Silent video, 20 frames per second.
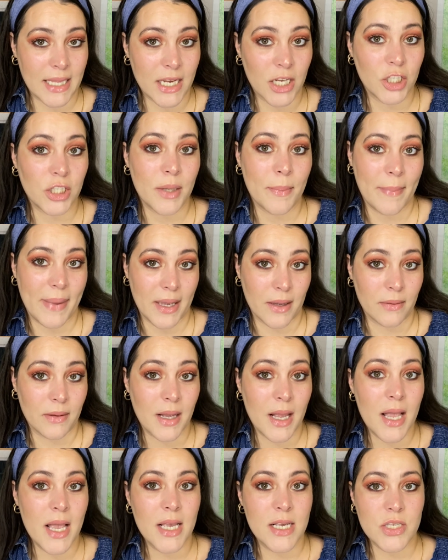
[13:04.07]
on the bell
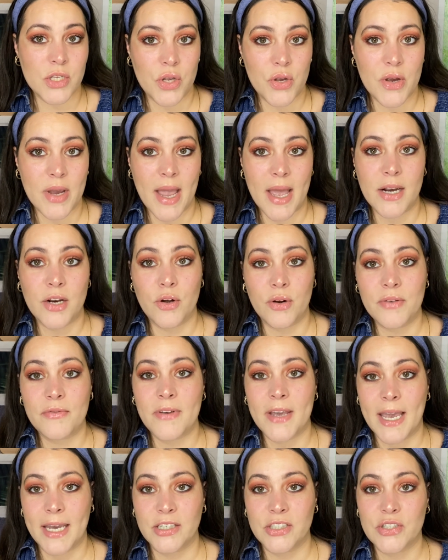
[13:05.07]
so you get
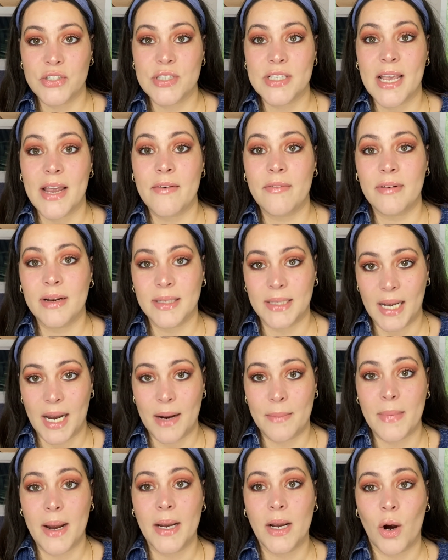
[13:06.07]
notifications every
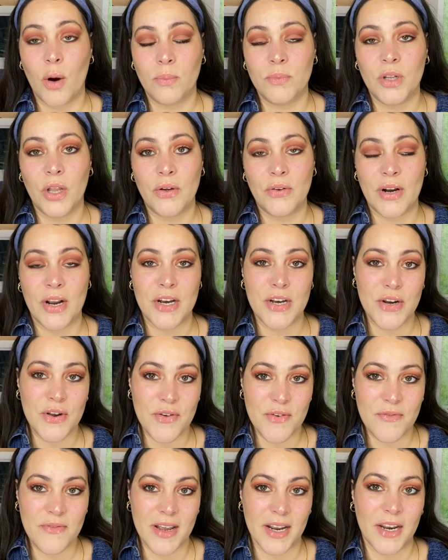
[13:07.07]
time I upload a
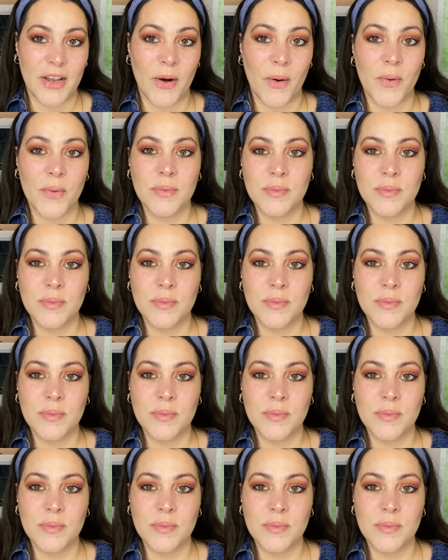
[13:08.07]
new video.